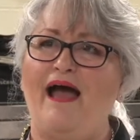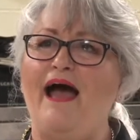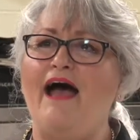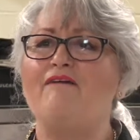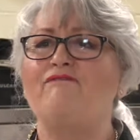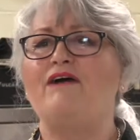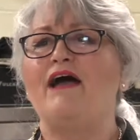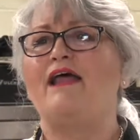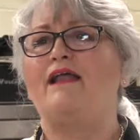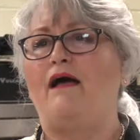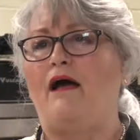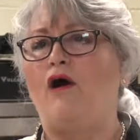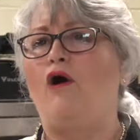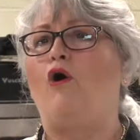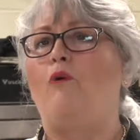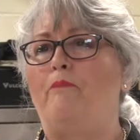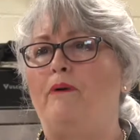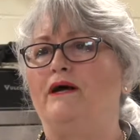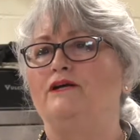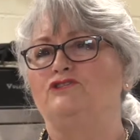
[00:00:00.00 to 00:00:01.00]
I've got a
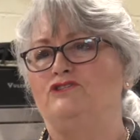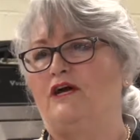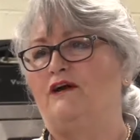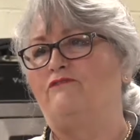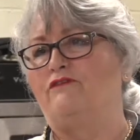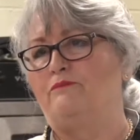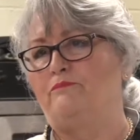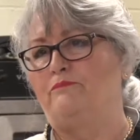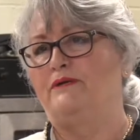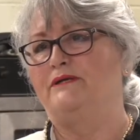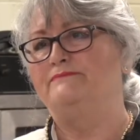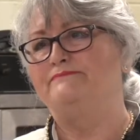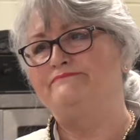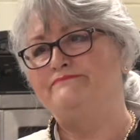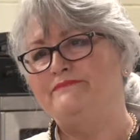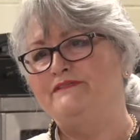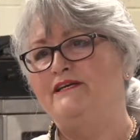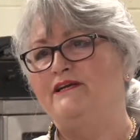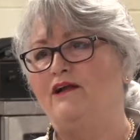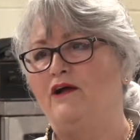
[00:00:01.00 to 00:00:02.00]
whole bunch of them, but
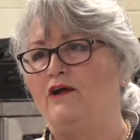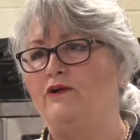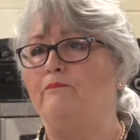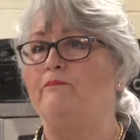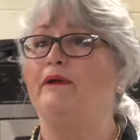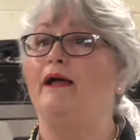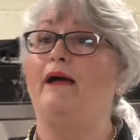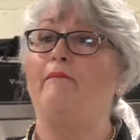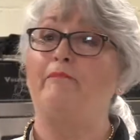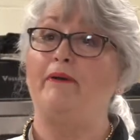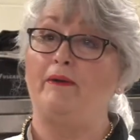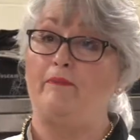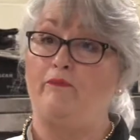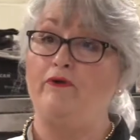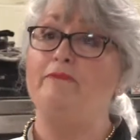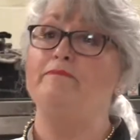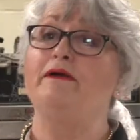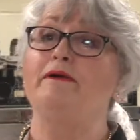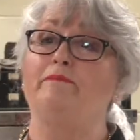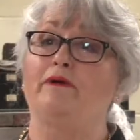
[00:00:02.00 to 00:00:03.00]
you know, but, but,
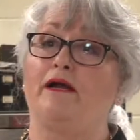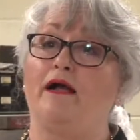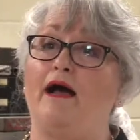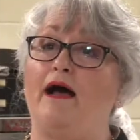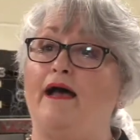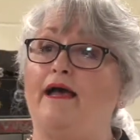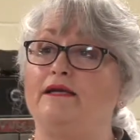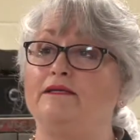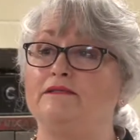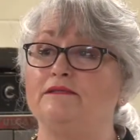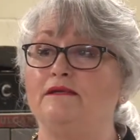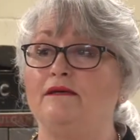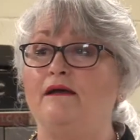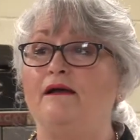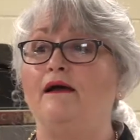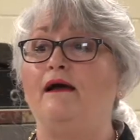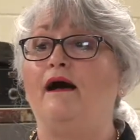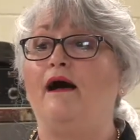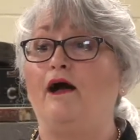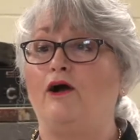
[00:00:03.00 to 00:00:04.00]
remember, guys,
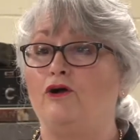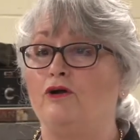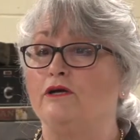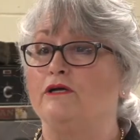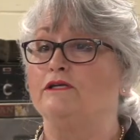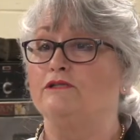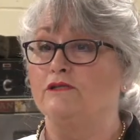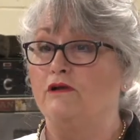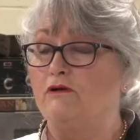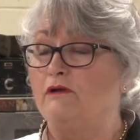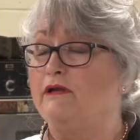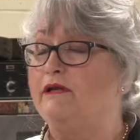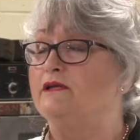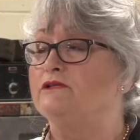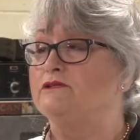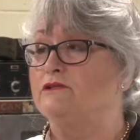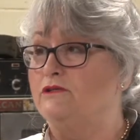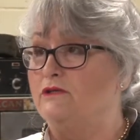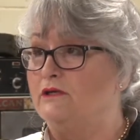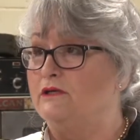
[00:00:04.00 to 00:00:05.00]
a cook is only
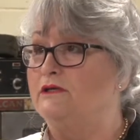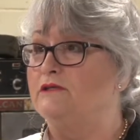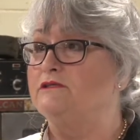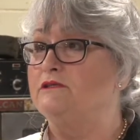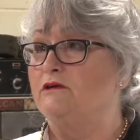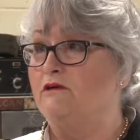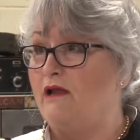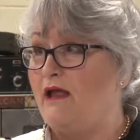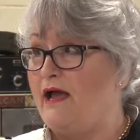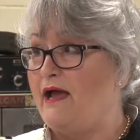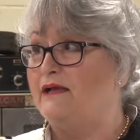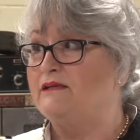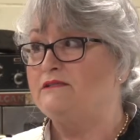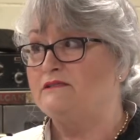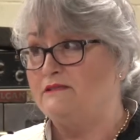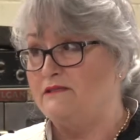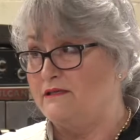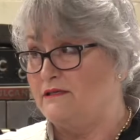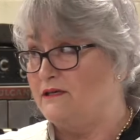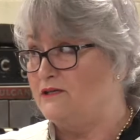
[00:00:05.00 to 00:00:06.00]
as good as their last
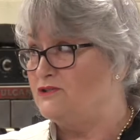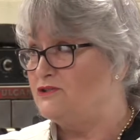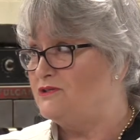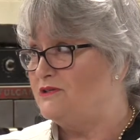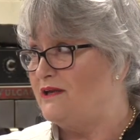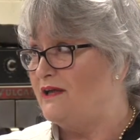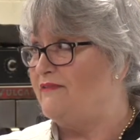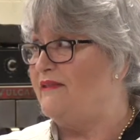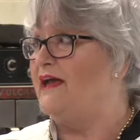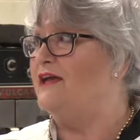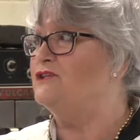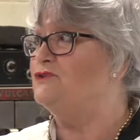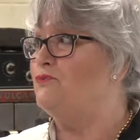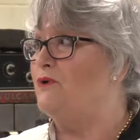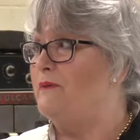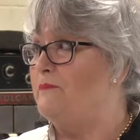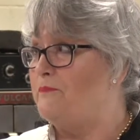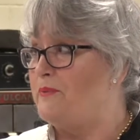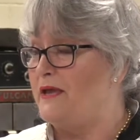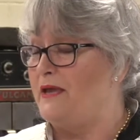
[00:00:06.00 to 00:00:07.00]
dish, and that's
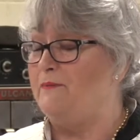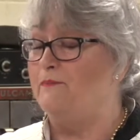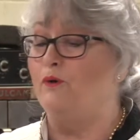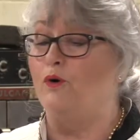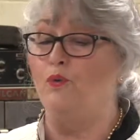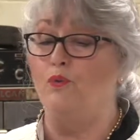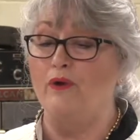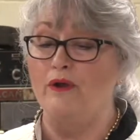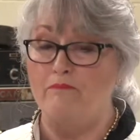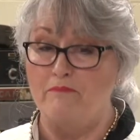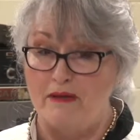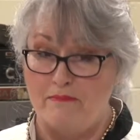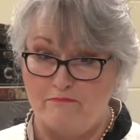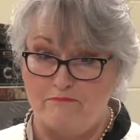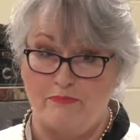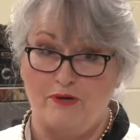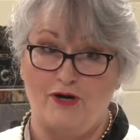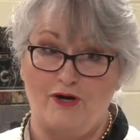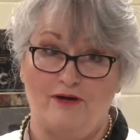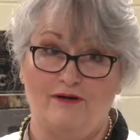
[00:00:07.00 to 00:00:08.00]
what true. people
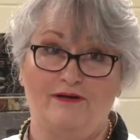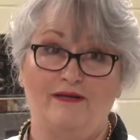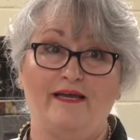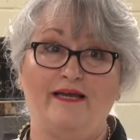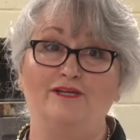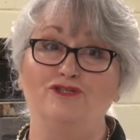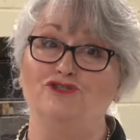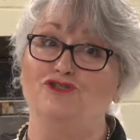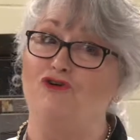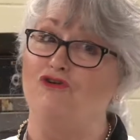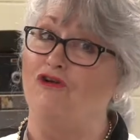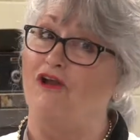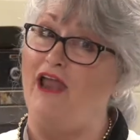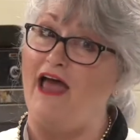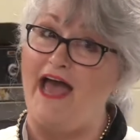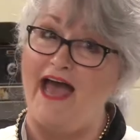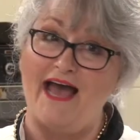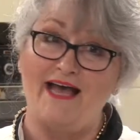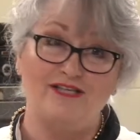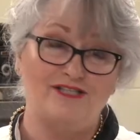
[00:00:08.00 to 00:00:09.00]
remember is true. your
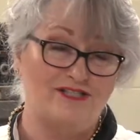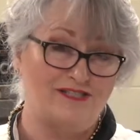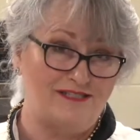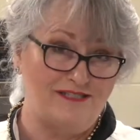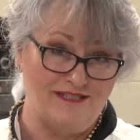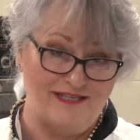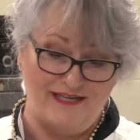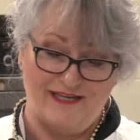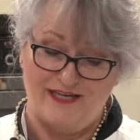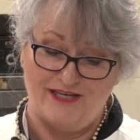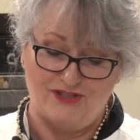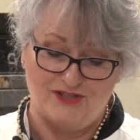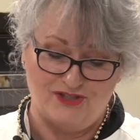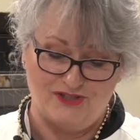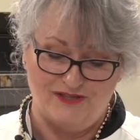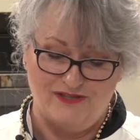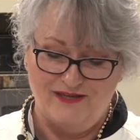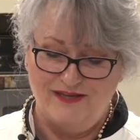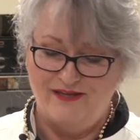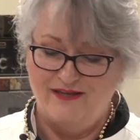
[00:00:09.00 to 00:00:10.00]
last dish.
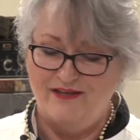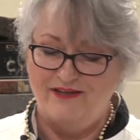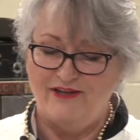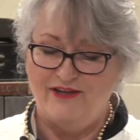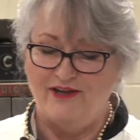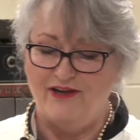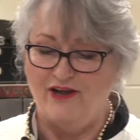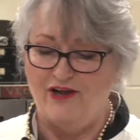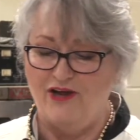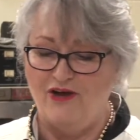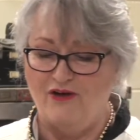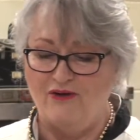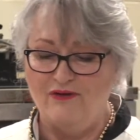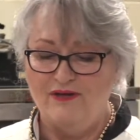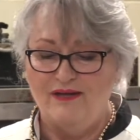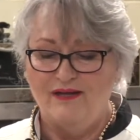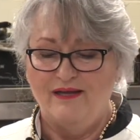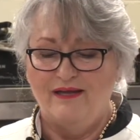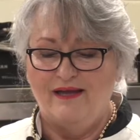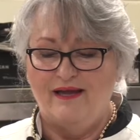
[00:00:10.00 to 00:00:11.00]
You know,
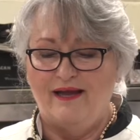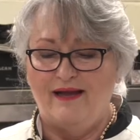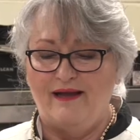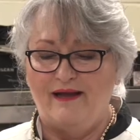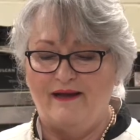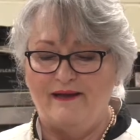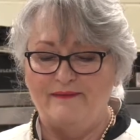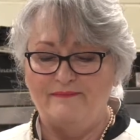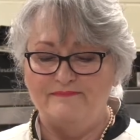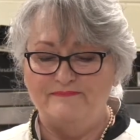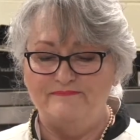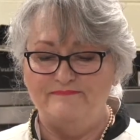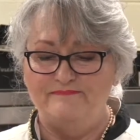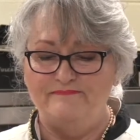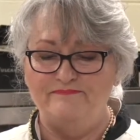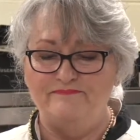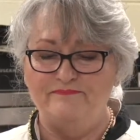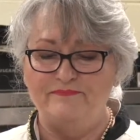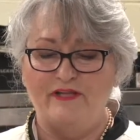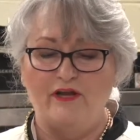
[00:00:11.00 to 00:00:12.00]

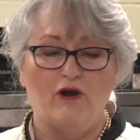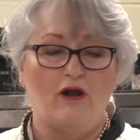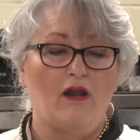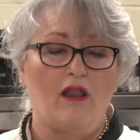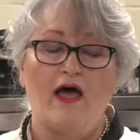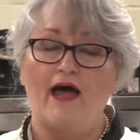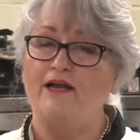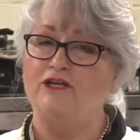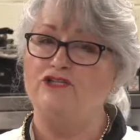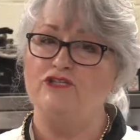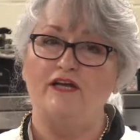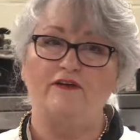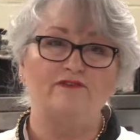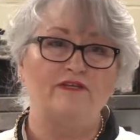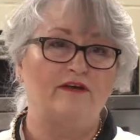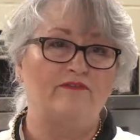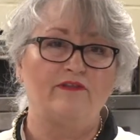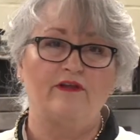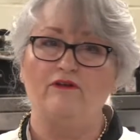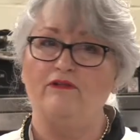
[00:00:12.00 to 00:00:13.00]
um, there are a lot of
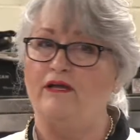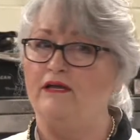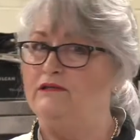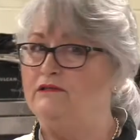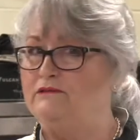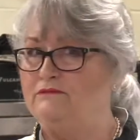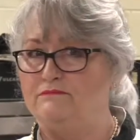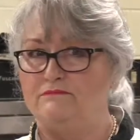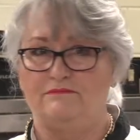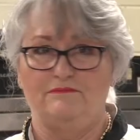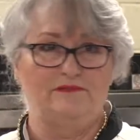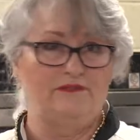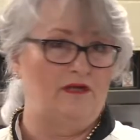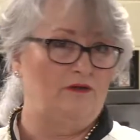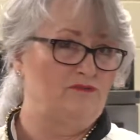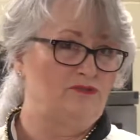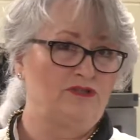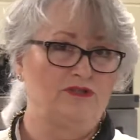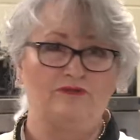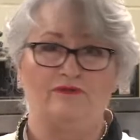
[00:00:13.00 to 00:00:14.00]
chefs out there that
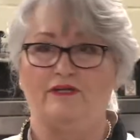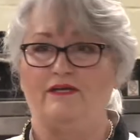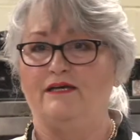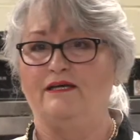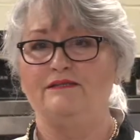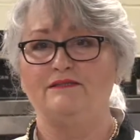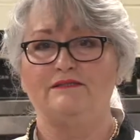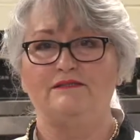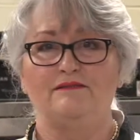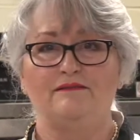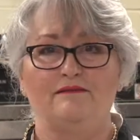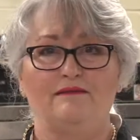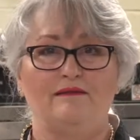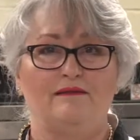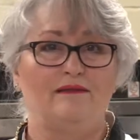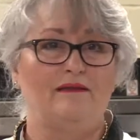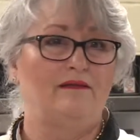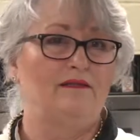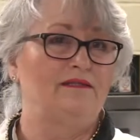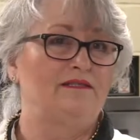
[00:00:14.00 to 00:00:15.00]
don't do this.
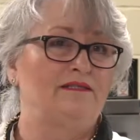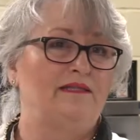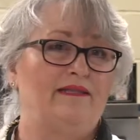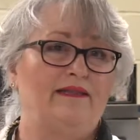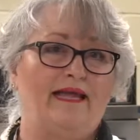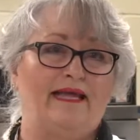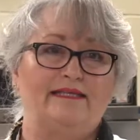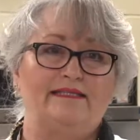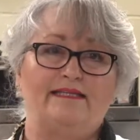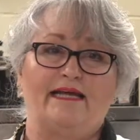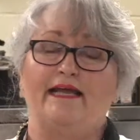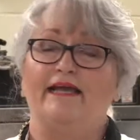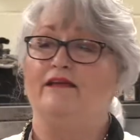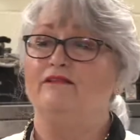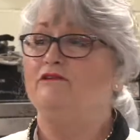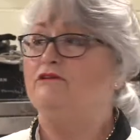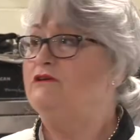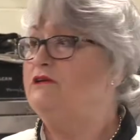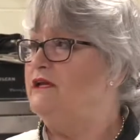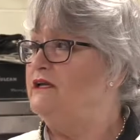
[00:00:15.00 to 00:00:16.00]
They stay
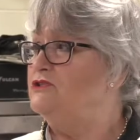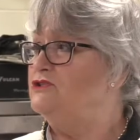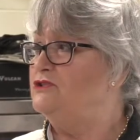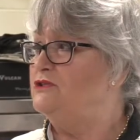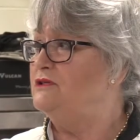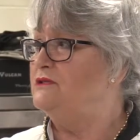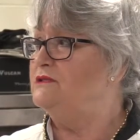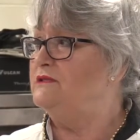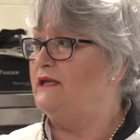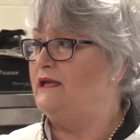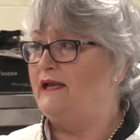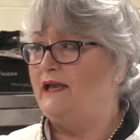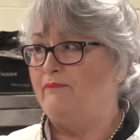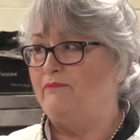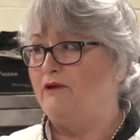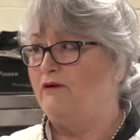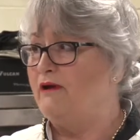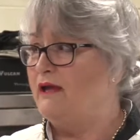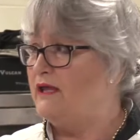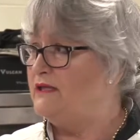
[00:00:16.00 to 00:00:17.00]
in their kitchen, they
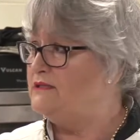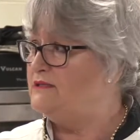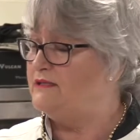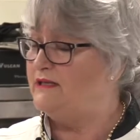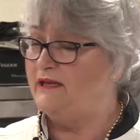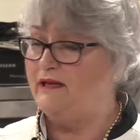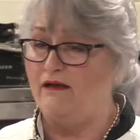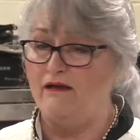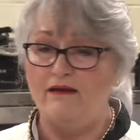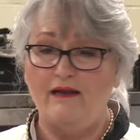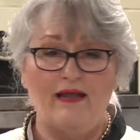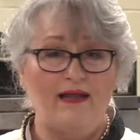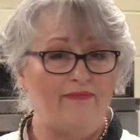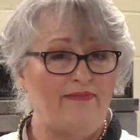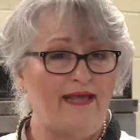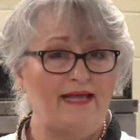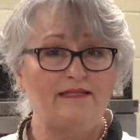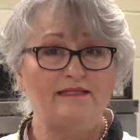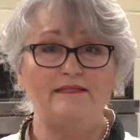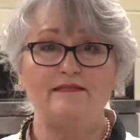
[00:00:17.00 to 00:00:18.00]
keep their heads down, and
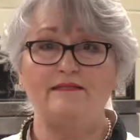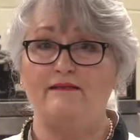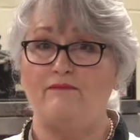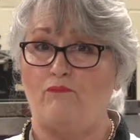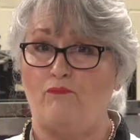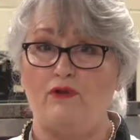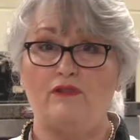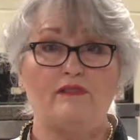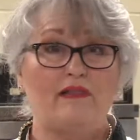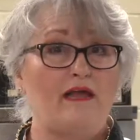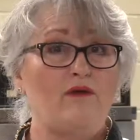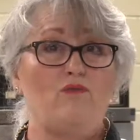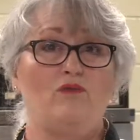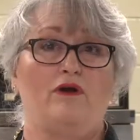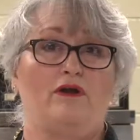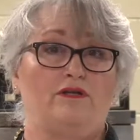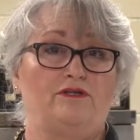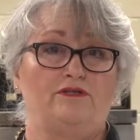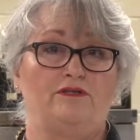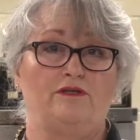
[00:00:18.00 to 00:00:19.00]
that's what they
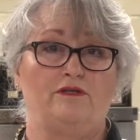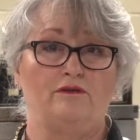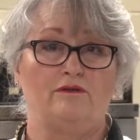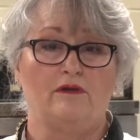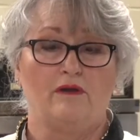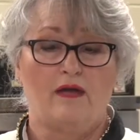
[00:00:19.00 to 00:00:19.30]
want to do.